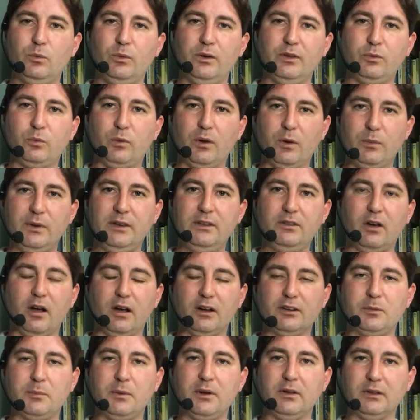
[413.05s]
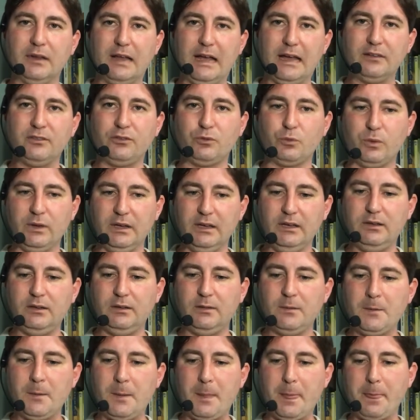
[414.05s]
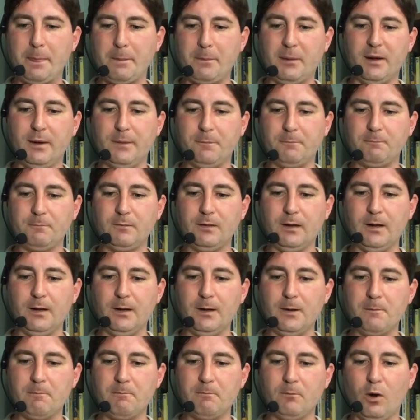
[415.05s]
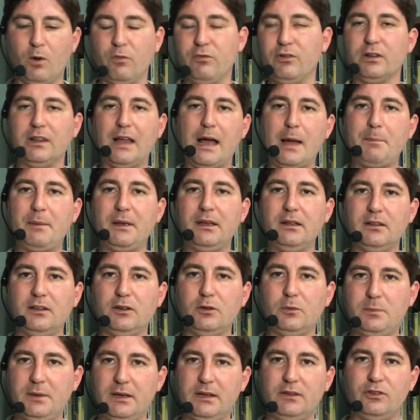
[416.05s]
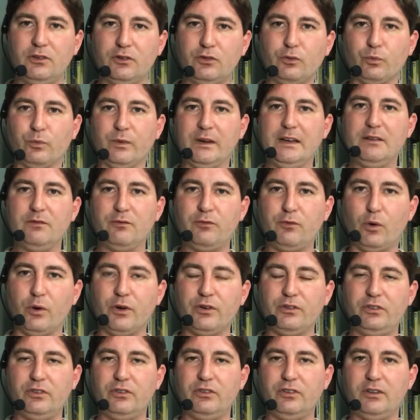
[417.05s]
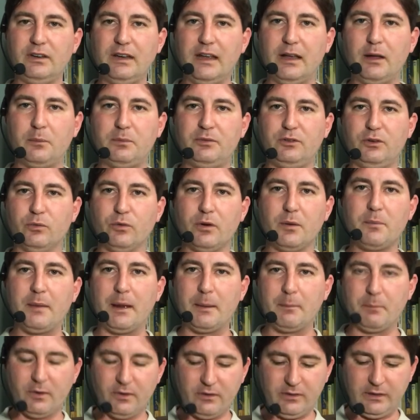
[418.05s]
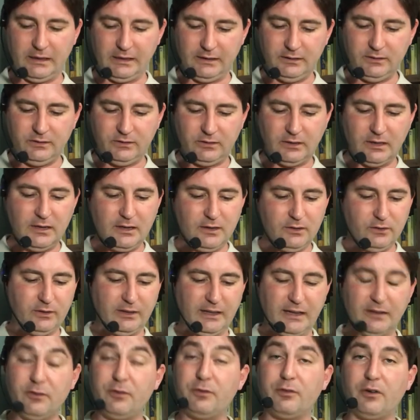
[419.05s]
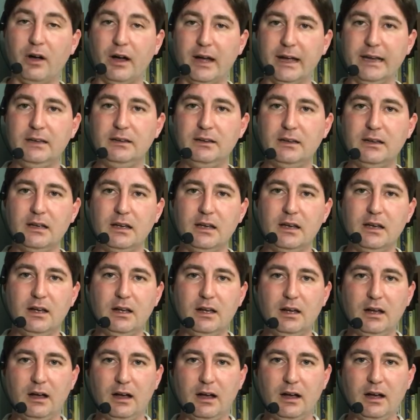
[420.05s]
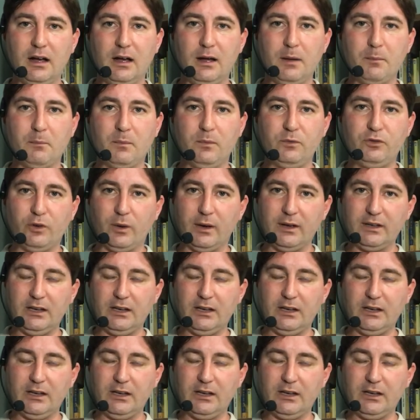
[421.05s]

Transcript: with what we talked about last week. But um, overlapping a little bit just reinforces and helps you remember things. So that's fine. Um, so